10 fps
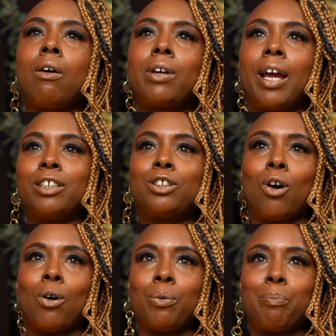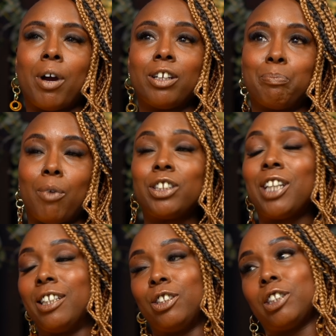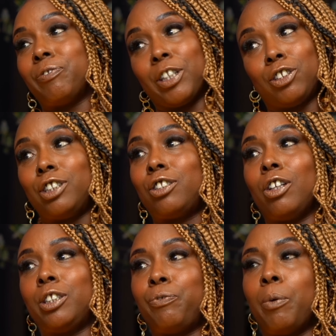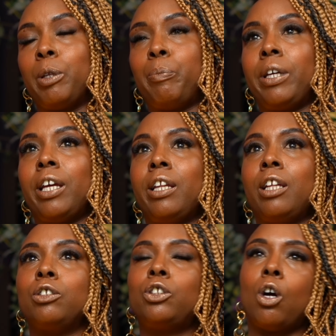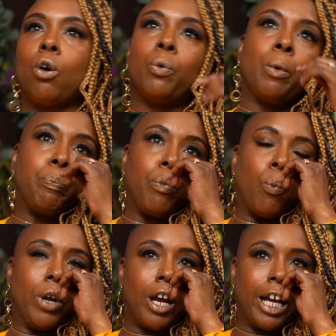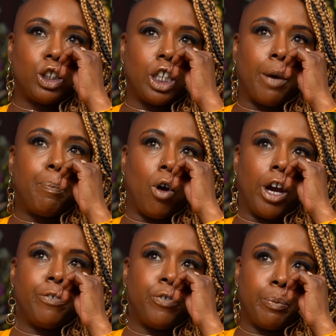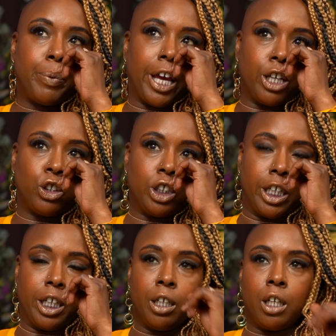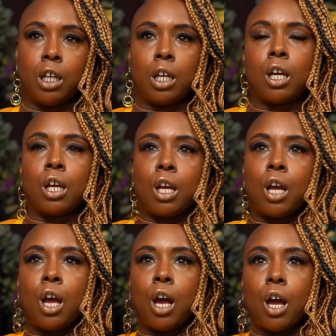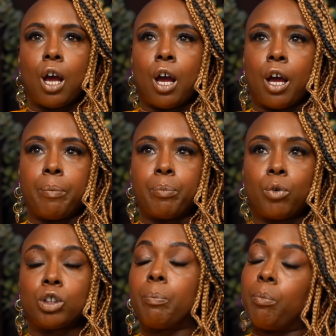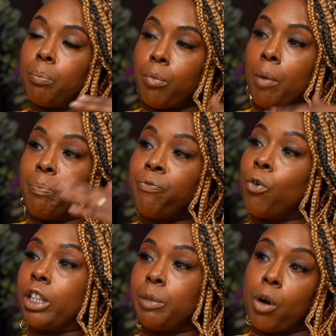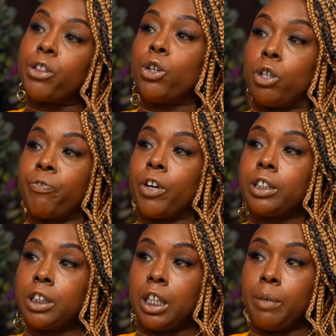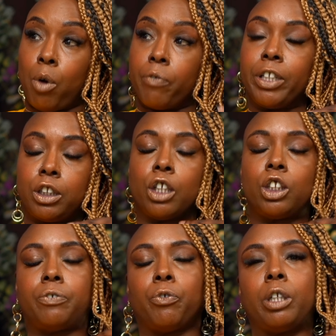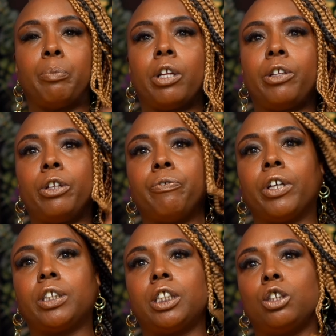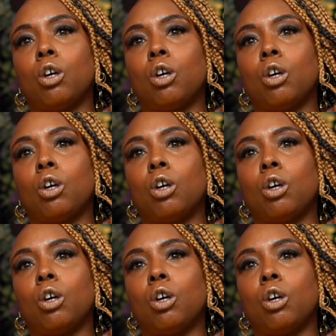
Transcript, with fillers: Okay, so my my challenges have actually started from the beginning. Right. So when I actually applied for the PhD, because um, I'm I'm funded by the university, right, my okay. research is funded by the university.